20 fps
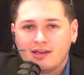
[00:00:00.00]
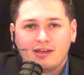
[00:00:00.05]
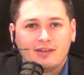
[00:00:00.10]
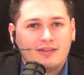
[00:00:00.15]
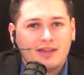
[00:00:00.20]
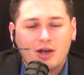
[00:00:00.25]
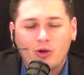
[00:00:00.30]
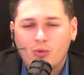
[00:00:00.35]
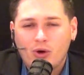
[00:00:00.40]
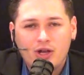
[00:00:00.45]

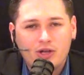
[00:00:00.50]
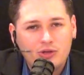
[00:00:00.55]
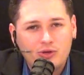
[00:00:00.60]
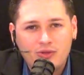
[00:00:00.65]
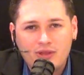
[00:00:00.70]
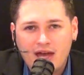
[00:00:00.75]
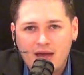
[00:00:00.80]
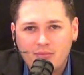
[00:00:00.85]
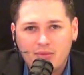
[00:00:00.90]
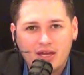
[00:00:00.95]
They don't want to do
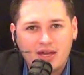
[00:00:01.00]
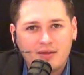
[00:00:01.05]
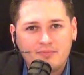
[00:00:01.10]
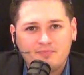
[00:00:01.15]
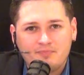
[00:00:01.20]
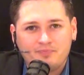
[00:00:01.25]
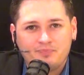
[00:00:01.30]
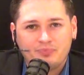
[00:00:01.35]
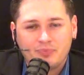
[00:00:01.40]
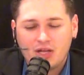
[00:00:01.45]
that,
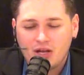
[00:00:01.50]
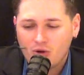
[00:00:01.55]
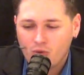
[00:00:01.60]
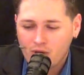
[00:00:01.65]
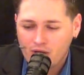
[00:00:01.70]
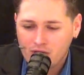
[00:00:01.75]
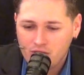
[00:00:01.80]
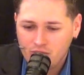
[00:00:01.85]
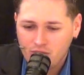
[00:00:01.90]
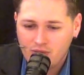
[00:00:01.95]
man. They don't
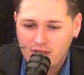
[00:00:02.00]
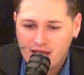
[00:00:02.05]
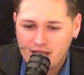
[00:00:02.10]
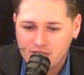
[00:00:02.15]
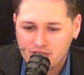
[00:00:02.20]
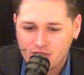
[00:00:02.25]
want to do that.